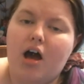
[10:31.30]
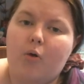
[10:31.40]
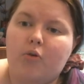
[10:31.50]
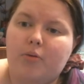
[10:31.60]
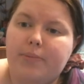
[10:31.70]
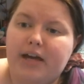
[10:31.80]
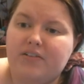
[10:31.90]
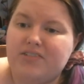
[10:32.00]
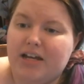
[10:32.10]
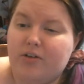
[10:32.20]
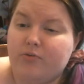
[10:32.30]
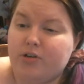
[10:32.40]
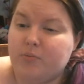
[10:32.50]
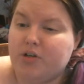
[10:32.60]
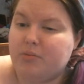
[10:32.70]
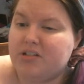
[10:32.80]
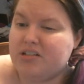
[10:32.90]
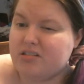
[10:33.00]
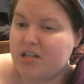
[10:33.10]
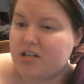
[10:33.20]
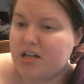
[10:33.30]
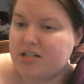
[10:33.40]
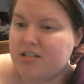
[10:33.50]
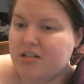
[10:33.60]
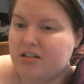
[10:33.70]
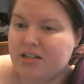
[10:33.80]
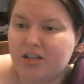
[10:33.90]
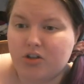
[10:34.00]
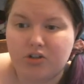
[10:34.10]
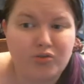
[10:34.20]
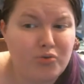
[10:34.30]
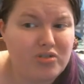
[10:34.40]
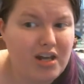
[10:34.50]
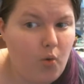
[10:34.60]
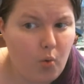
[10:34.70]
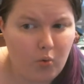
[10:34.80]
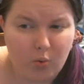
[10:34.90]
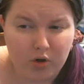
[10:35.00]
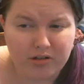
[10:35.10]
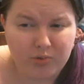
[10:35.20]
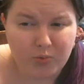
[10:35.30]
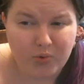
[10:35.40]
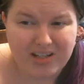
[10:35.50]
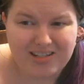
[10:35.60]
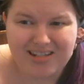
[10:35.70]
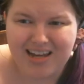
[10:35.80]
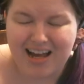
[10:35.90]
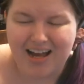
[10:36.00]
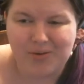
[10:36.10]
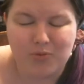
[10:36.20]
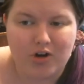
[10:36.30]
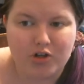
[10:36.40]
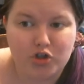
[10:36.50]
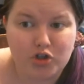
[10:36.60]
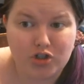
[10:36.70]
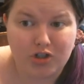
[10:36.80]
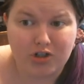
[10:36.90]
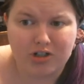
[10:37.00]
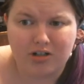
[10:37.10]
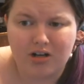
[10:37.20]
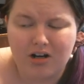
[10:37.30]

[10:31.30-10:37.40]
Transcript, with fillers: We'll be out of town from probably Sunday till either Tuesday or Wednesday. I'm not sure.